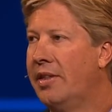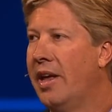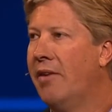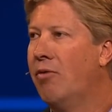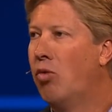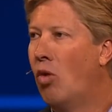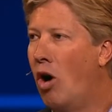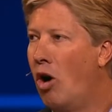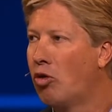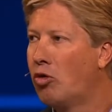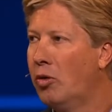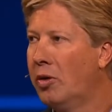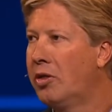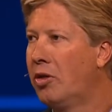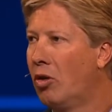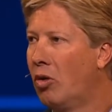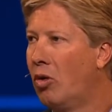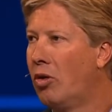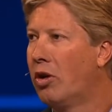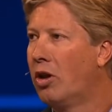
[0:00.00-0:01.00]
They've walked
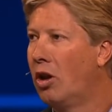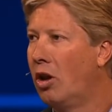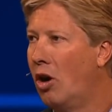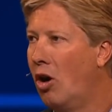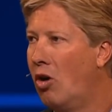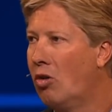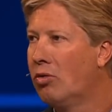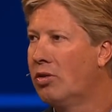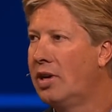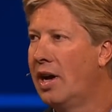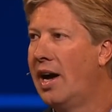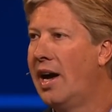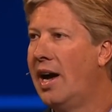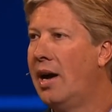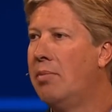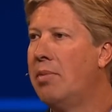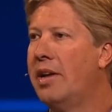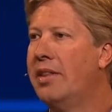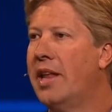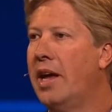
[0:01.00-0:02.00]
with the Lord a long
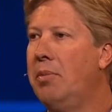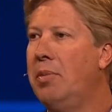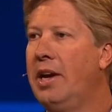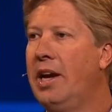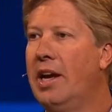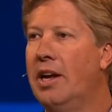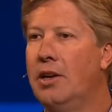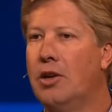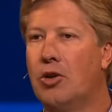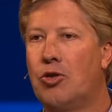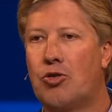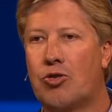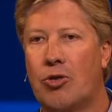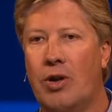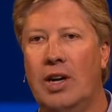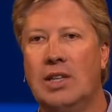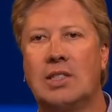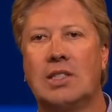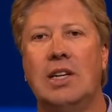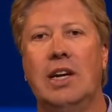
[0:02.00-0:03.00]
time and they begin to
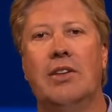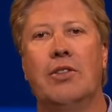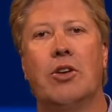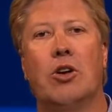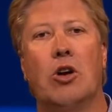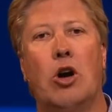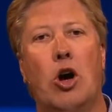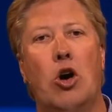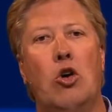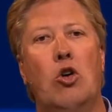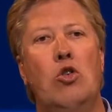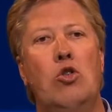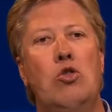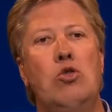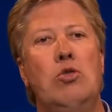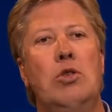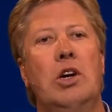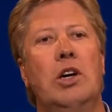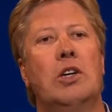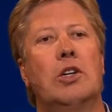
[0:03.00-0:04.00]
trust in their
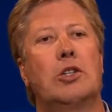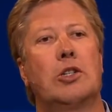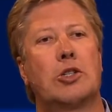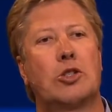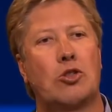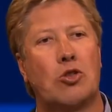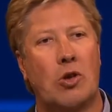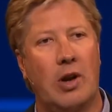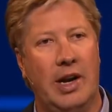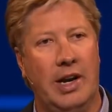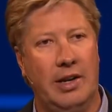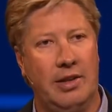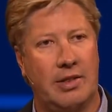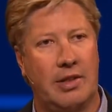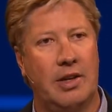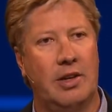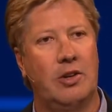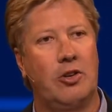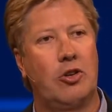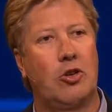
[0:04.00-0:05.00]
own
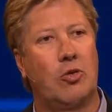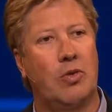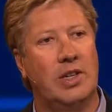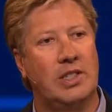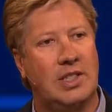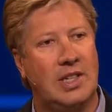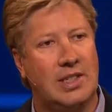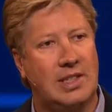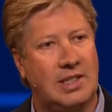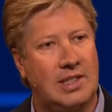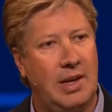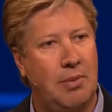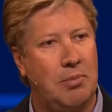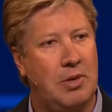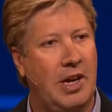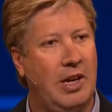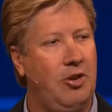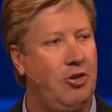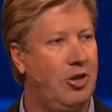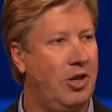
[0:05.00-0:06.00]
strength to resist
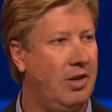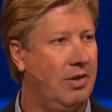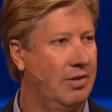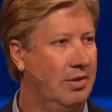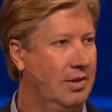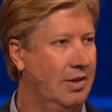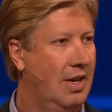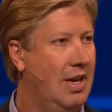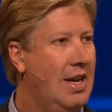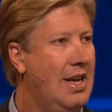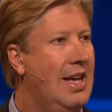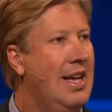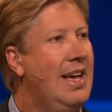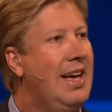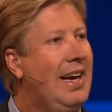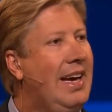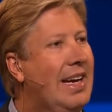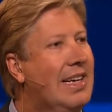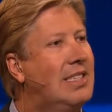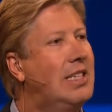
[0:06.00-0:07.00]
temptation.
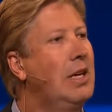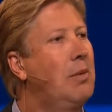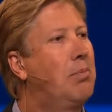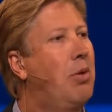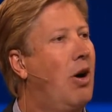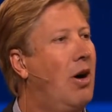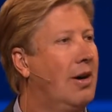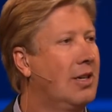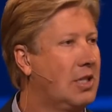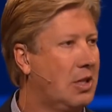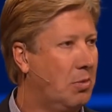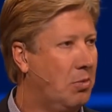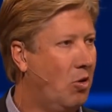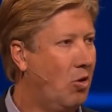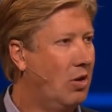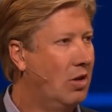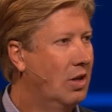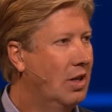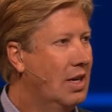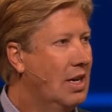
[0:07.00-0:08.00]
Is it
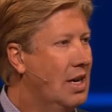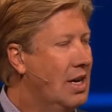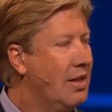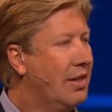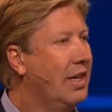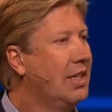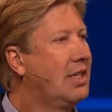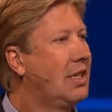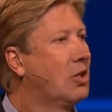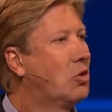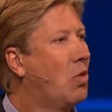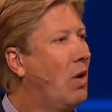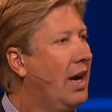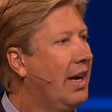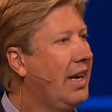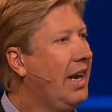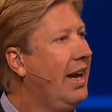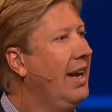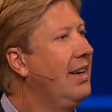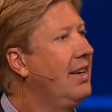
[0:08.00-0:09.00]
possible this is
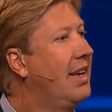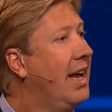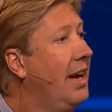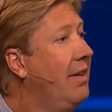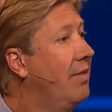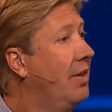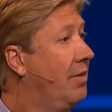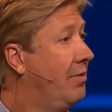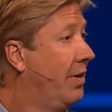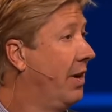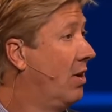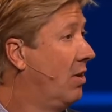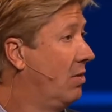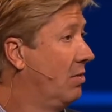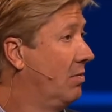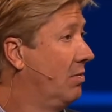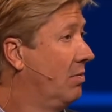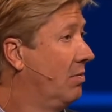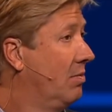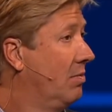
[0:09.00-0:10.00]
why King David fell?